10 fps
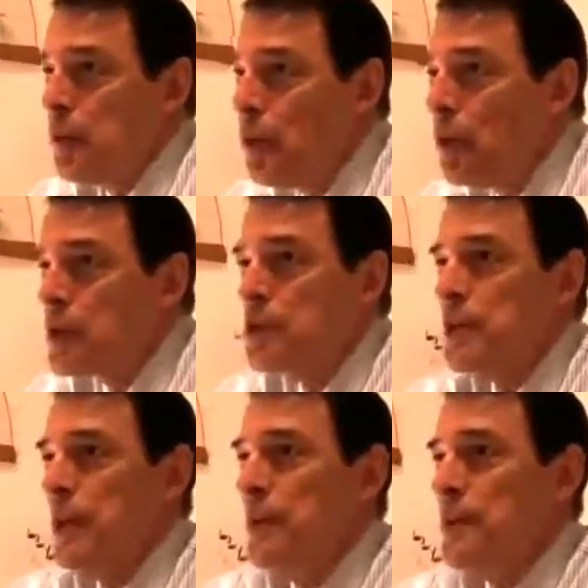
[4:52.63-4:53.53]

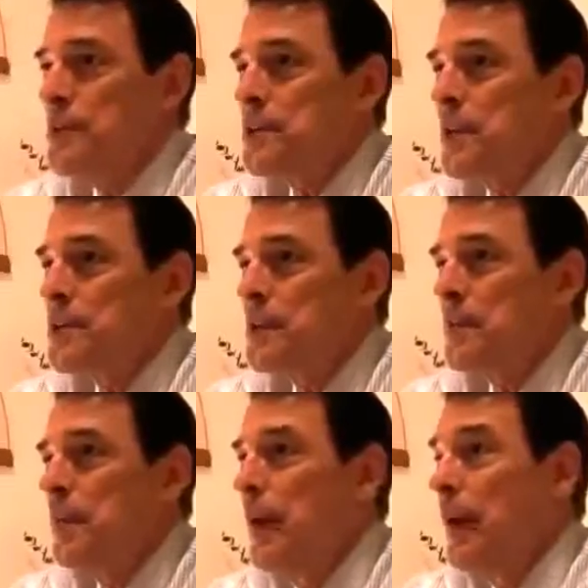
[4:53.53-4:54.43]
push into the
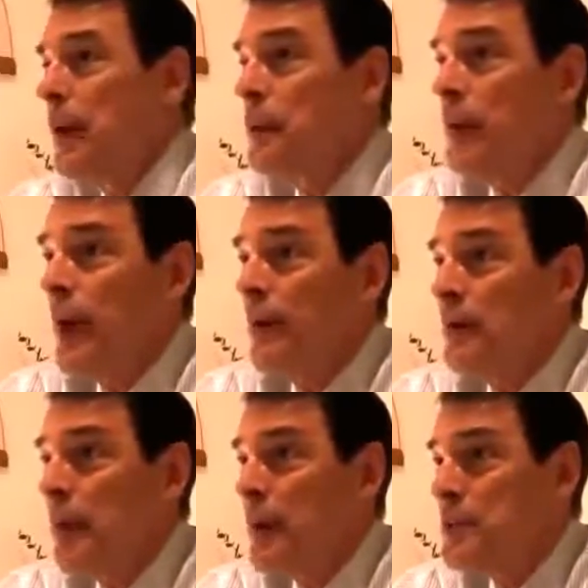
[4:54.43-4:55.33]
system, and we'll have
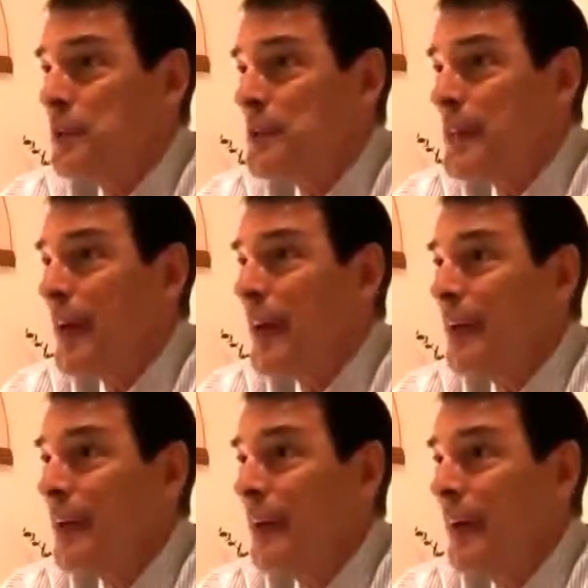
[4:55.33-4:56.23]
the patient
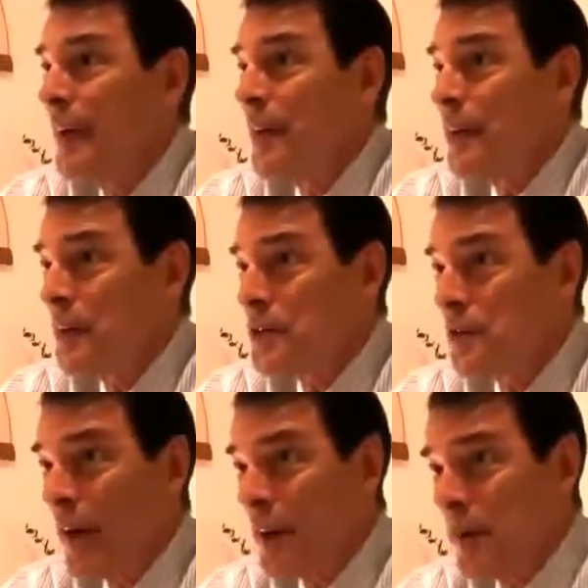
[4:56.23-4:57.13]
take those
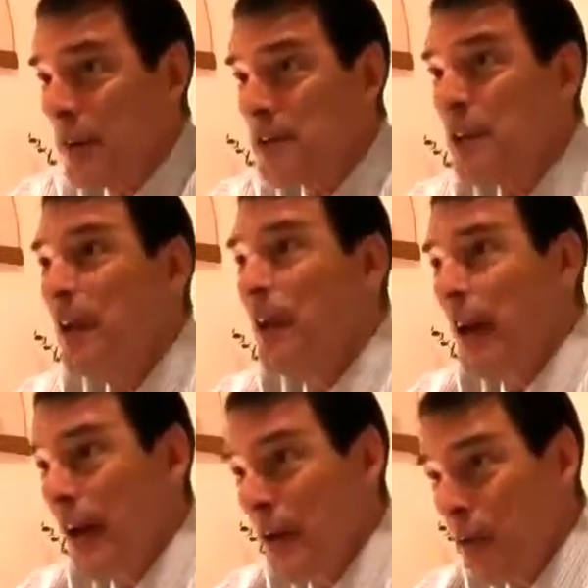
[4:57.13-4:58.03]
vitamins
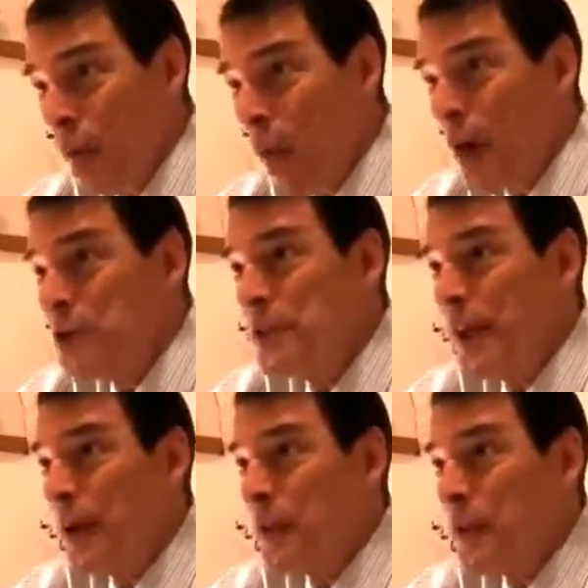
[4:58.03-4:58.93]
and wash it
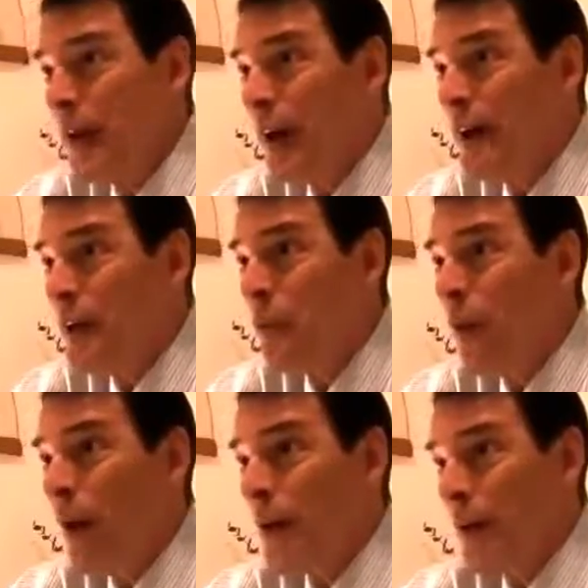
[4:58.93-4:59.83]
down with Kangen
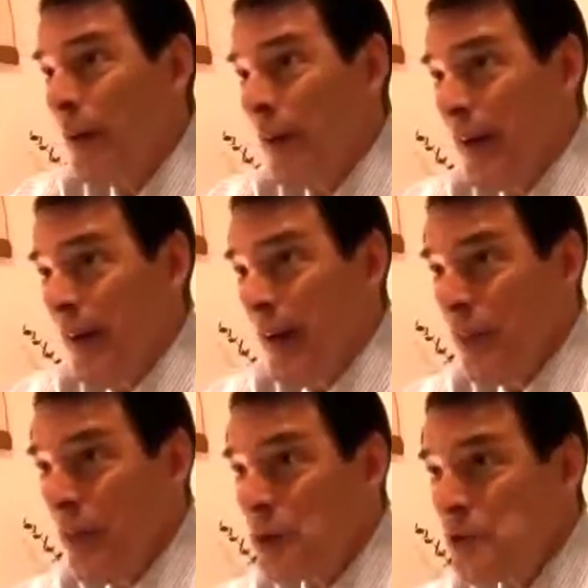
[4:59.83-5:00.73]
water
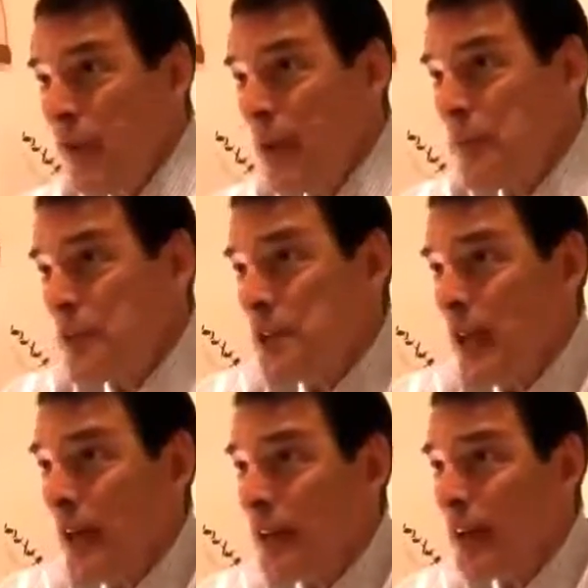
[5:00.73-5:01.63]
And those vitamins
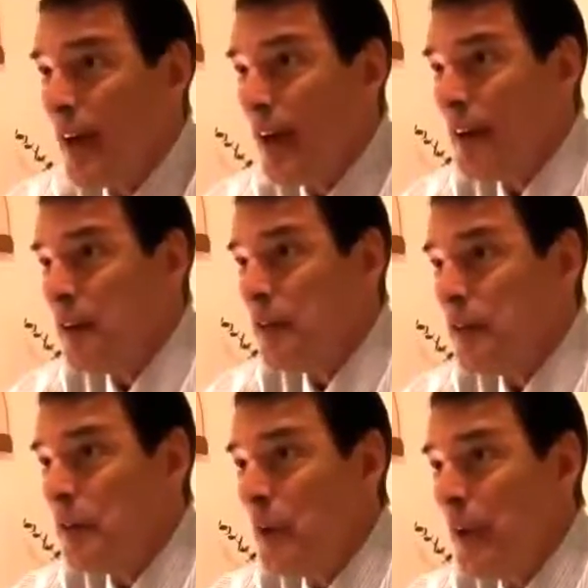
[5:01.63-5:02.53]
get in the Kangen
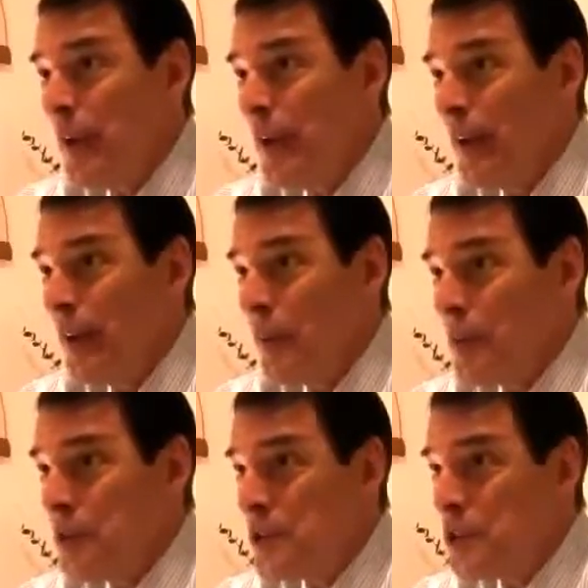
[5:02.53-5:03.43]
fluid,
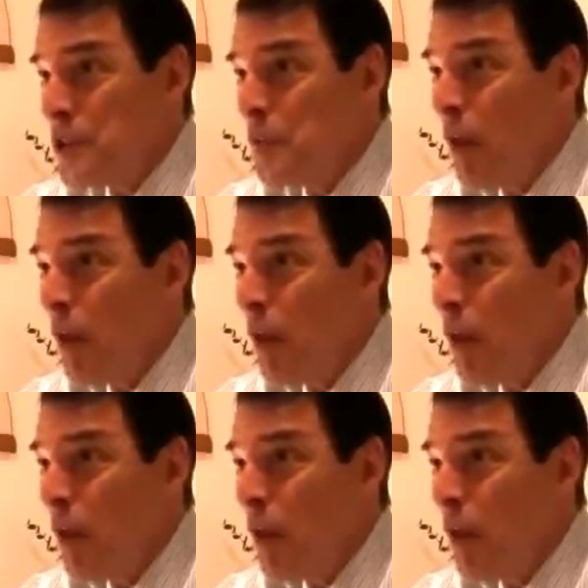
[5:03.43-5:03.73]
which is